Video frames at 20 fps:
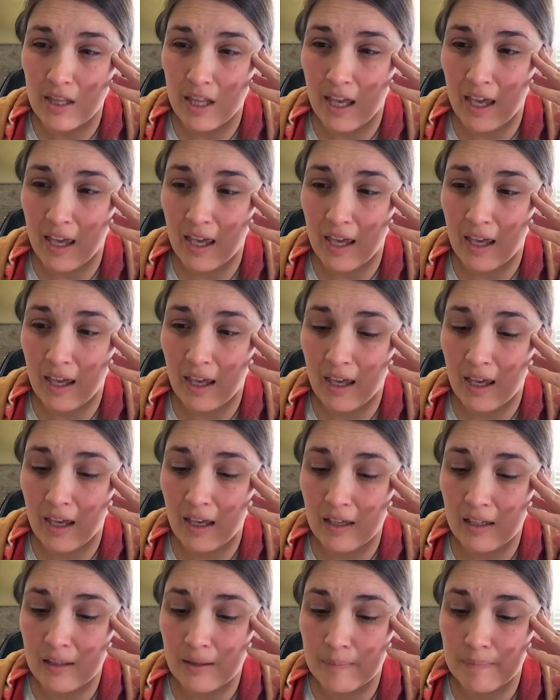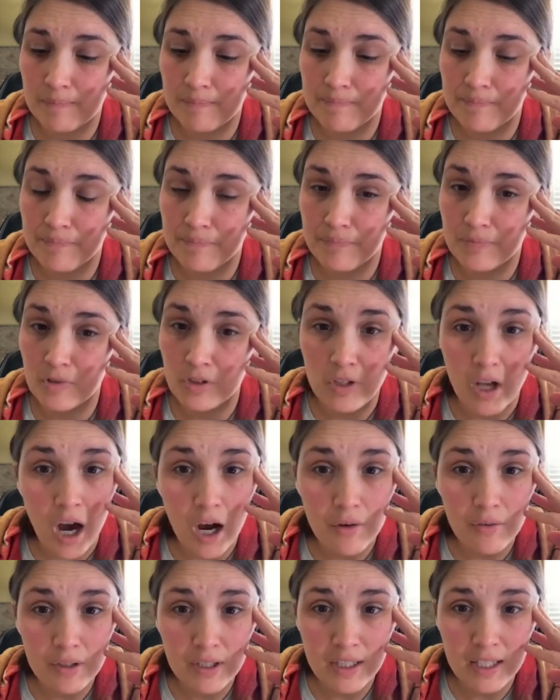They
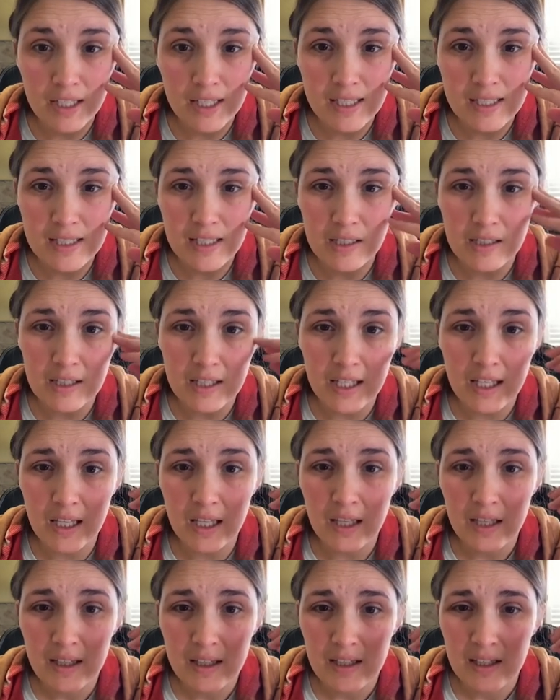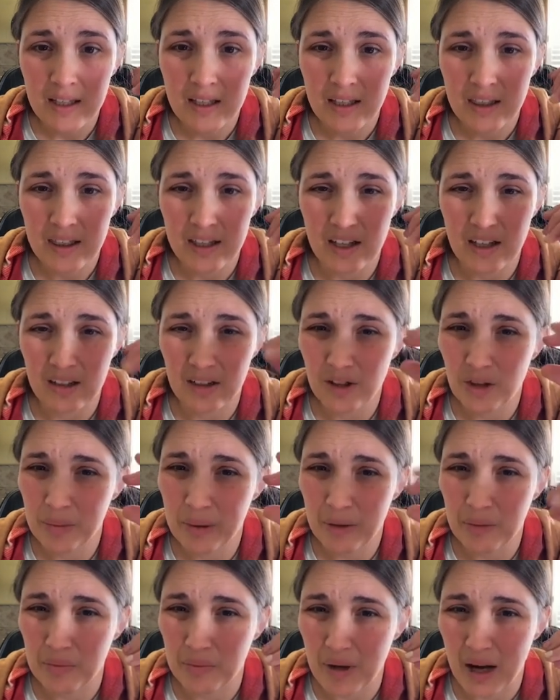not really easily, they're a little
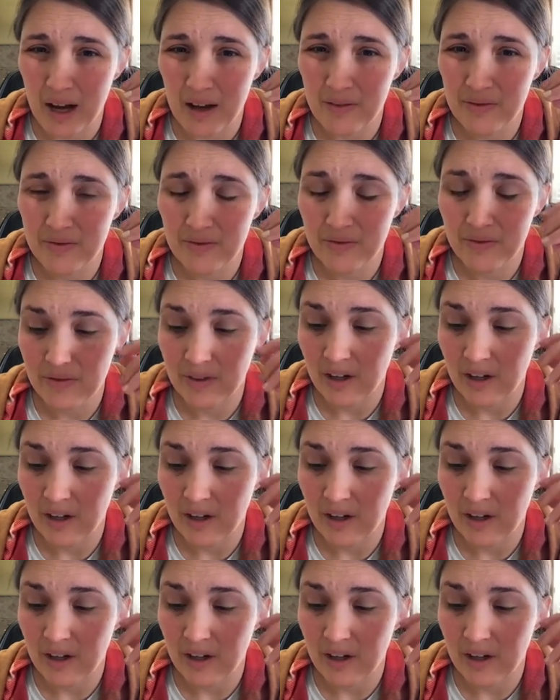bit rough.